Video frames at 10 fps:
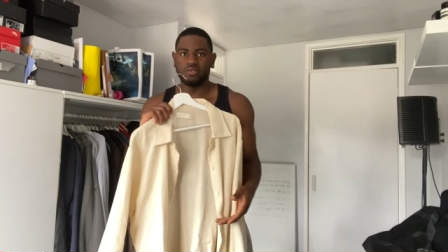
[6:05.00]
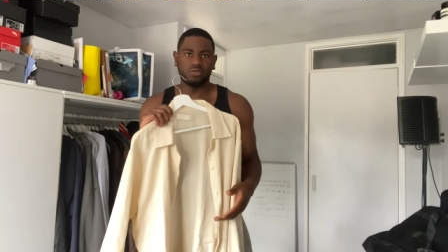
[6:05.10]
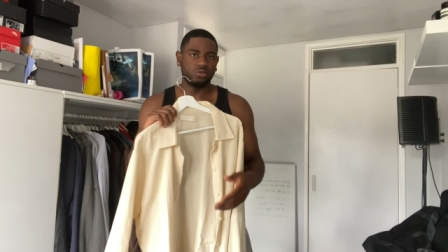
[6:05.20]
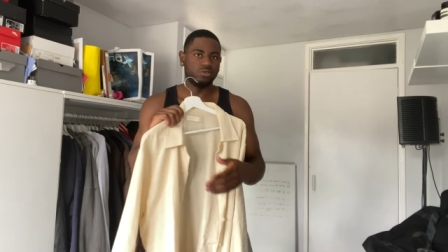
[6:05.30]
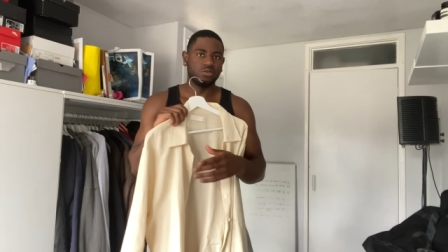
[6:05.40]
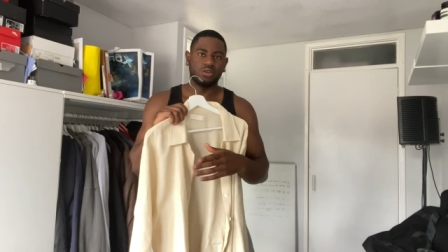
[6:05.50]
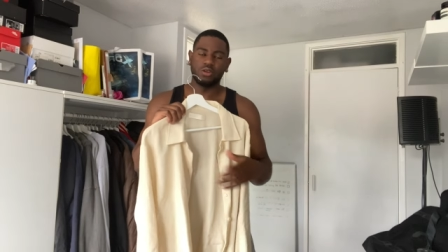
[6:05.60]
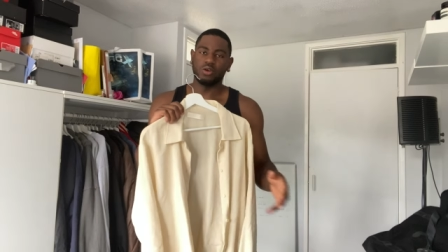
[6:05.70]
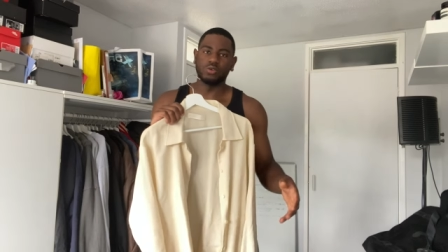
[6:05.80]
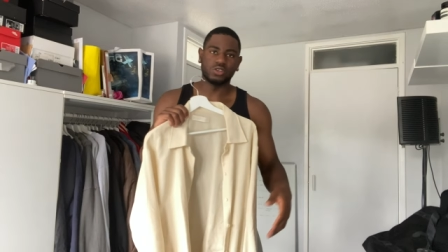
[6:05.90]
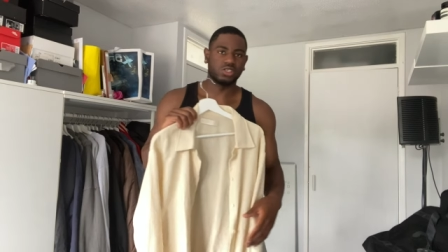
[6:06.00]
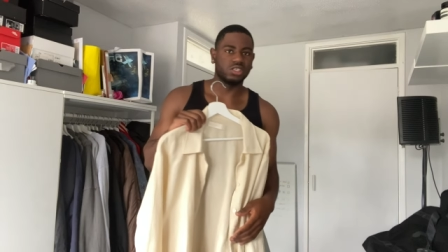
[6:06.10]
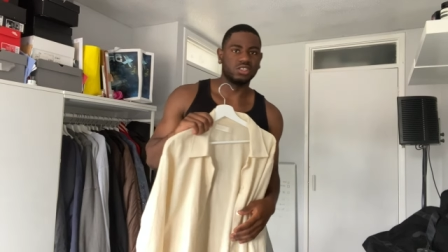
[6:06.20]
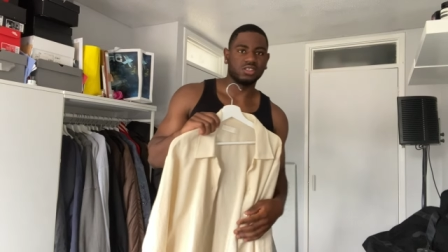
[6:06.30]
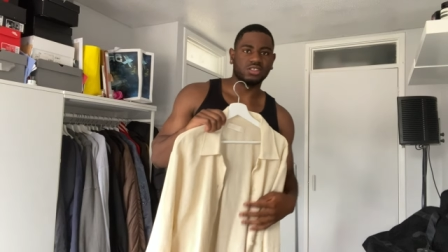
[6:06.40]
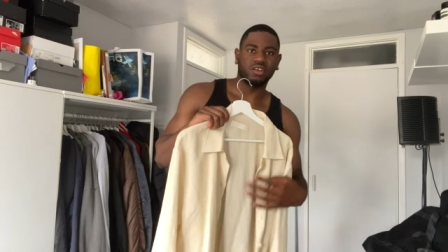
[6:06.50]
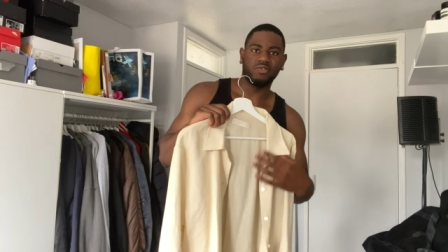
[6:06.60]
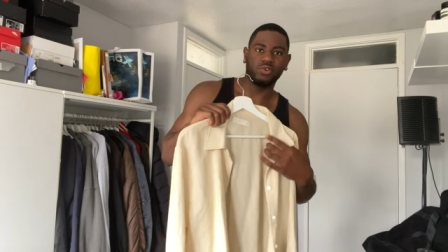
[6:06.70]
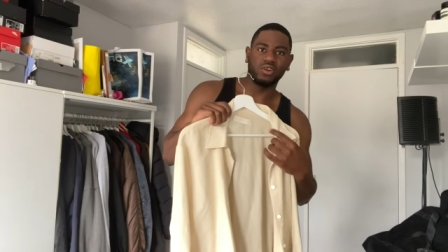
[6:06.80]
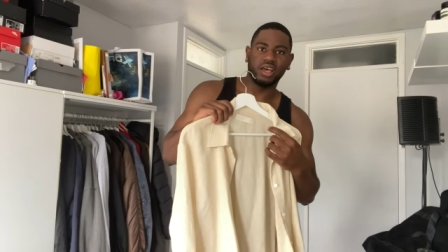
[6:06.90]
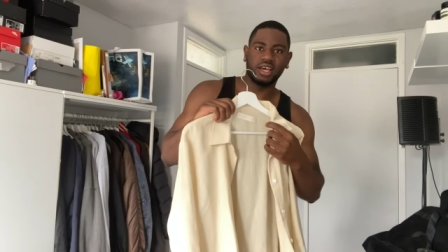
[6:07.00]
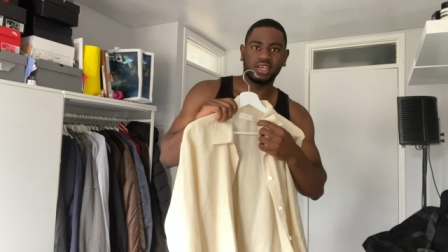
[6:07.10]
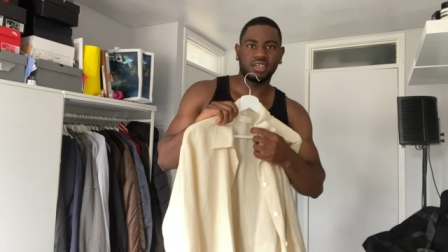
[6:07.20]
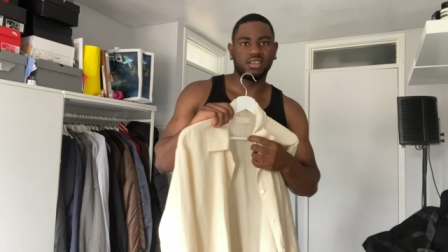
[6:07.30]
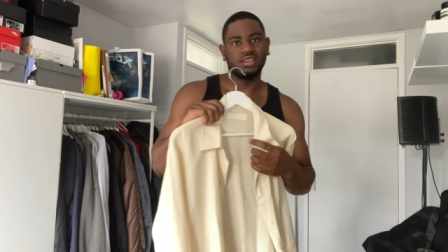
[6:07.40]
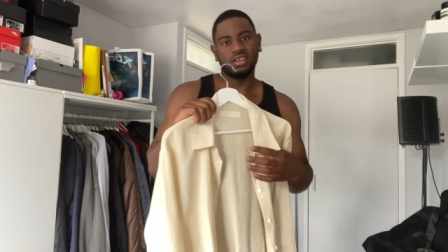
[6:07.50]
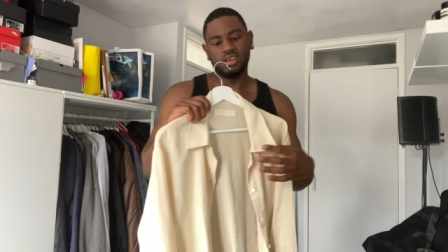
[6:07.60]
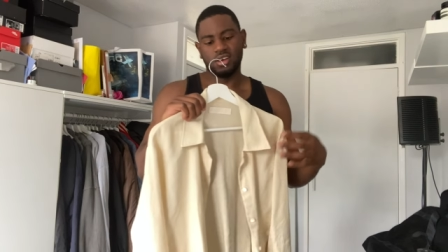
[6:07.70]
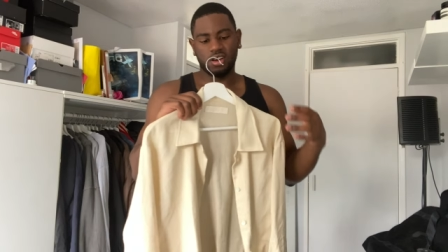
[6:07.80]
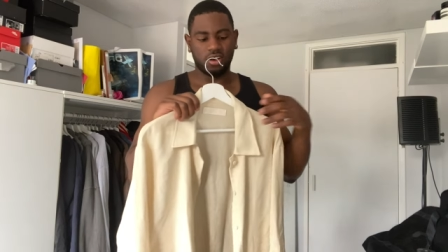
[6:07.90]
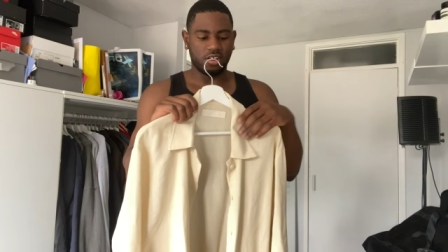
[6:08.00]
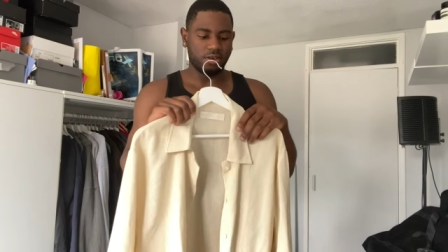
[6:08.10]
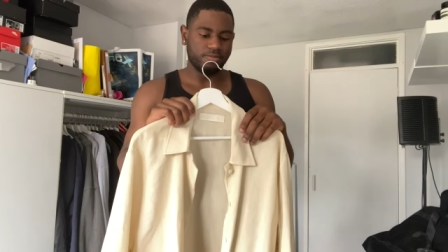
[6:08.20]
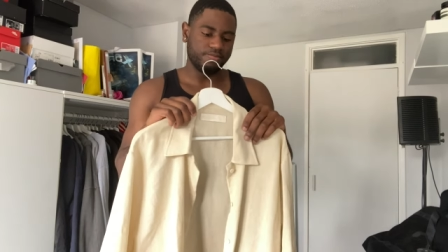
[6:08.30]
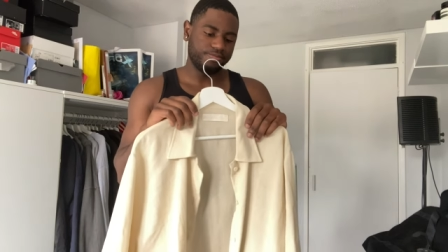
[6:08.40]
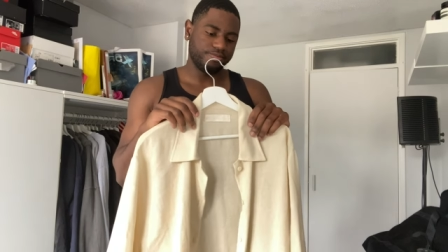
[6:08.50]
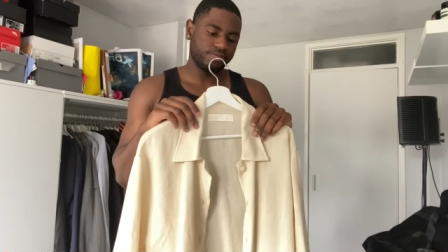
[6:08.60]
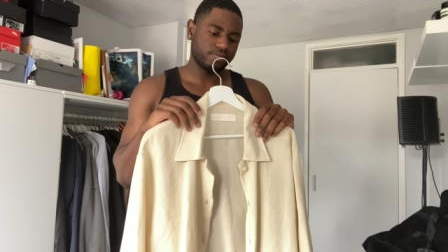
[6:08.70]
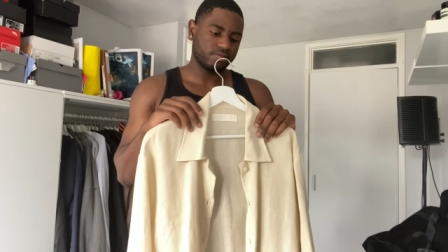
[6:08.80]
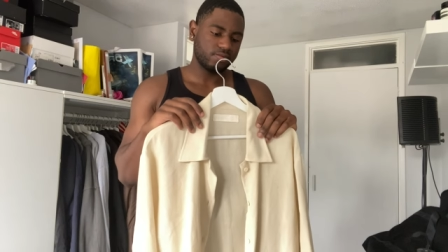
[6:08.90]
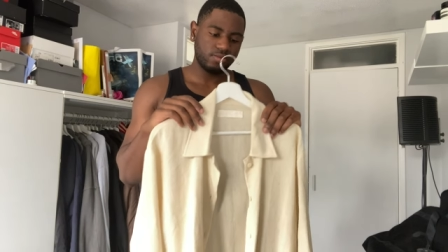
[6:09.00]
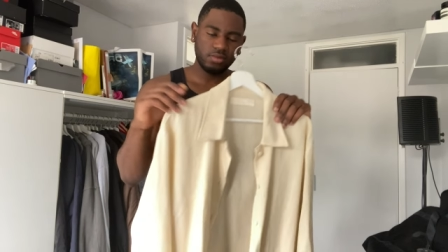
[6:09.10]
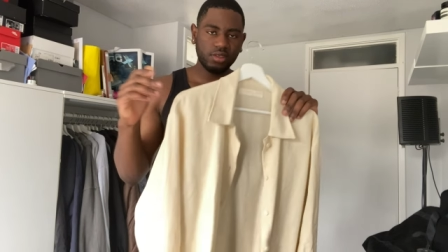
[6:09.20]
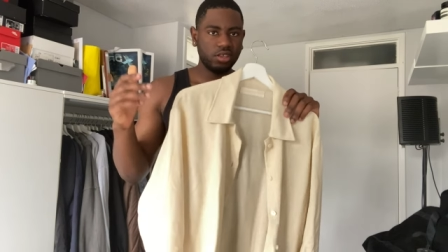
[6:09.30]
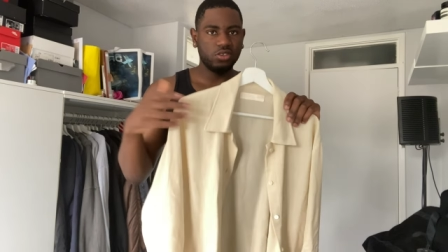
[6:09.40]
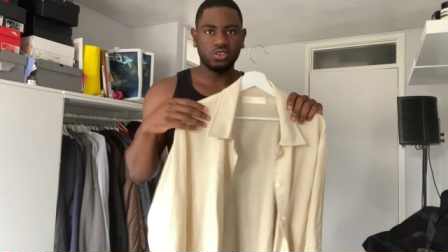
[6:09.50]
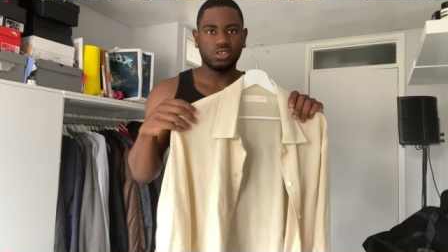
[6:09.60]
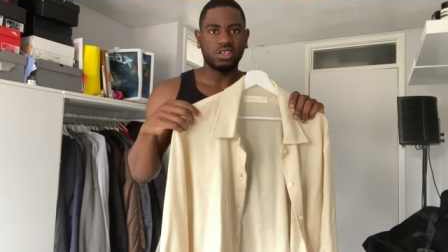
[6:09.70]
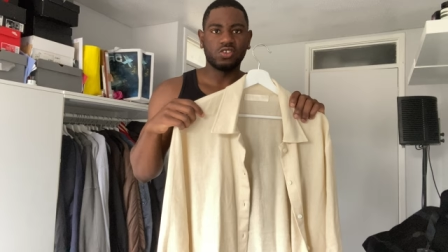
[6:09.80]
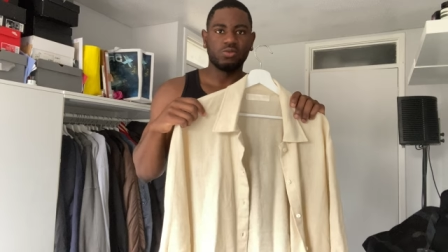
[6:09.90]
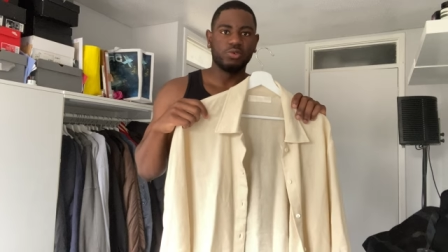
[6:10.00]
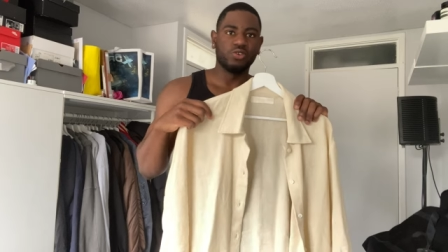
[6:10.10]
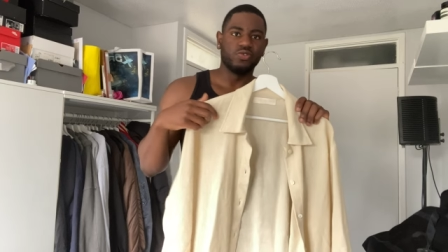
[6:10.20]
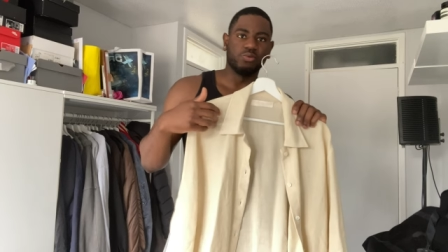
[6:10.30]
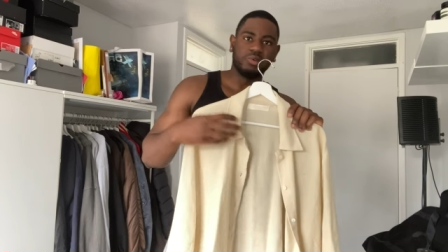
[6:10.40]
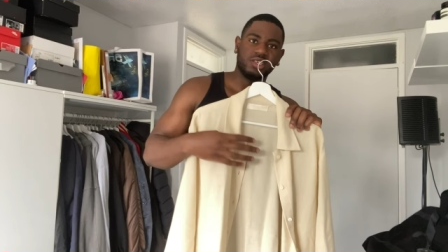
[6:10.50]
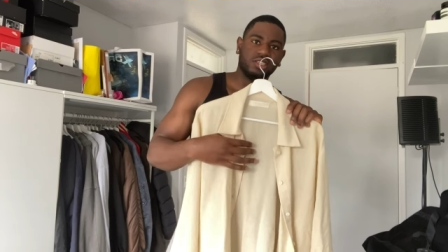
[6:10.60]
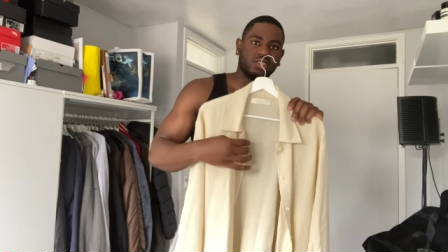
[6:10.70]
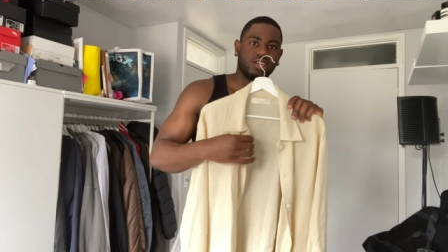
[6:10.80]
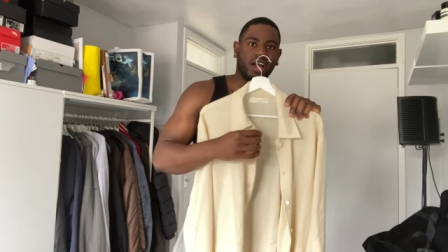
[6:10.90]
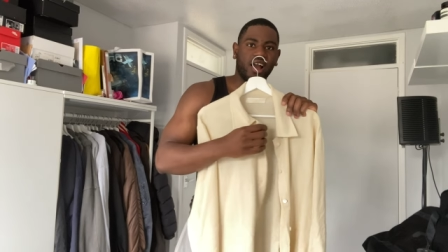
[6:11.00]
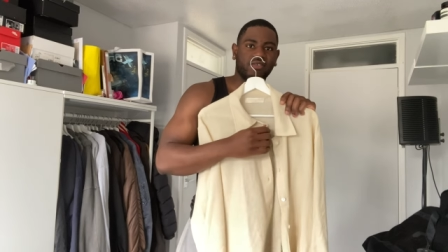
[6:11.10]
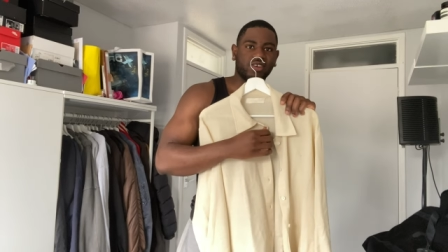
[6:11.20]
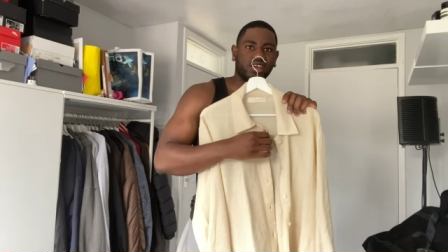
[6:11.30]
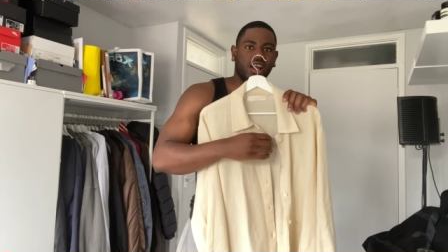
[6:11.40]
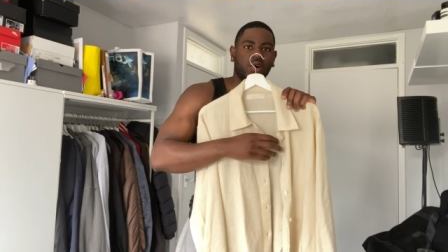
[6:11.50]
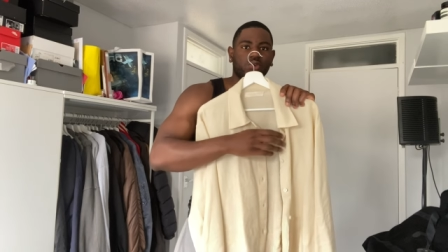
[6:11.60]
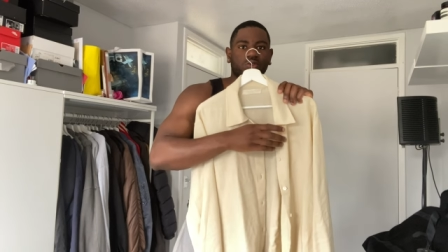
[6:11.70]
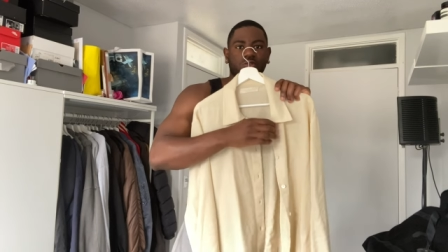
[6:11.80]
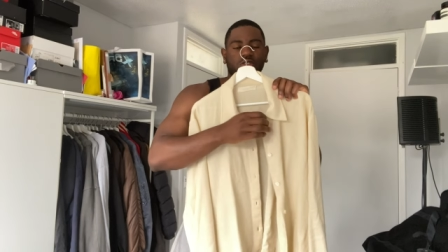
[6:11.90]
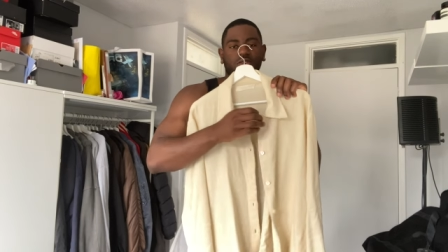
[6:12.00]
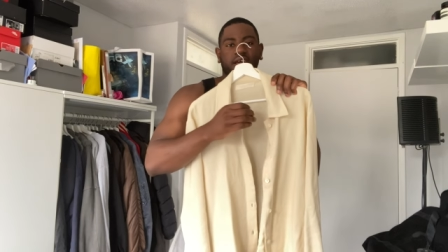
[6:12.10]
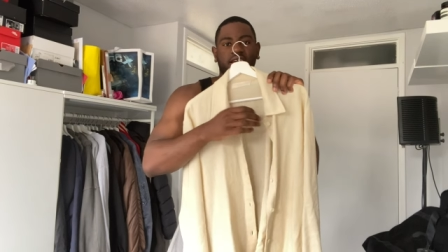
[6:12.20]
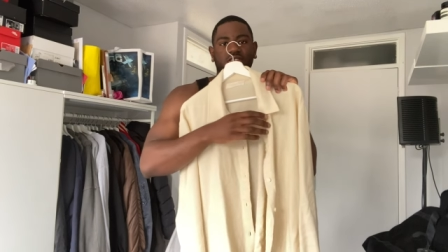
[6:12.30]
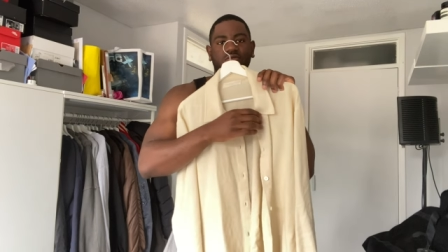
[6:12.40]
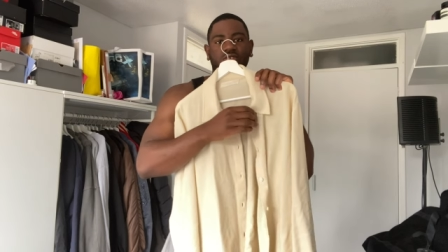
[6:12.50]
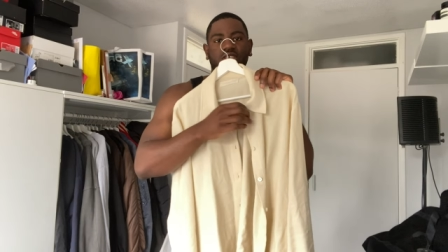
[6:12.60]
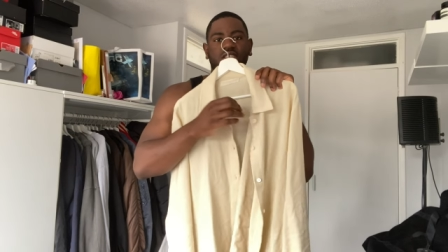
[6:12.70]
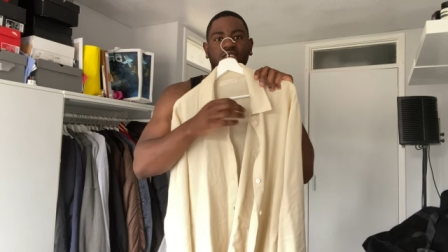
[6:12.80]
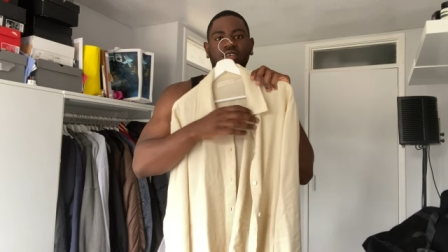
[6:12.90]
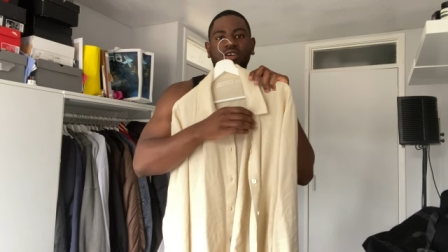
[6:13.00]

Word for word: it through loads of seasons i feel like um it's just such a beautiful piece i think i would also like to rock it